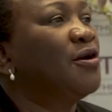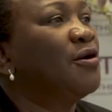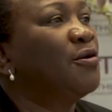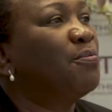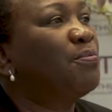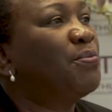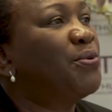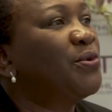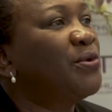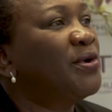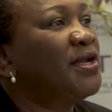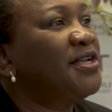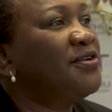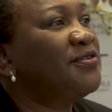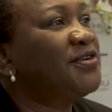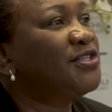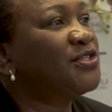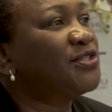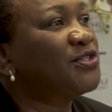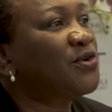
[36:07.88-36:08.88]
Poorly
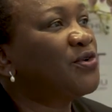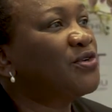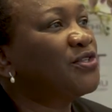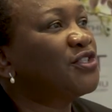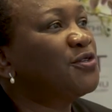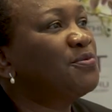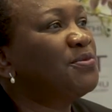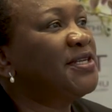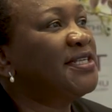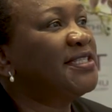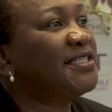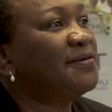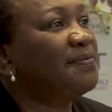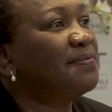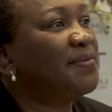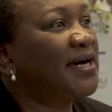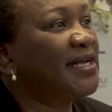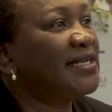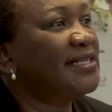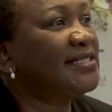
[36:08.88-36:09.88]
resourced
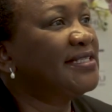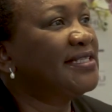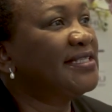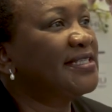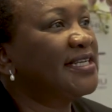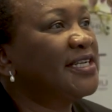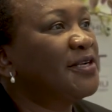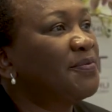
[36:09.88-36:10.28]
municipalities and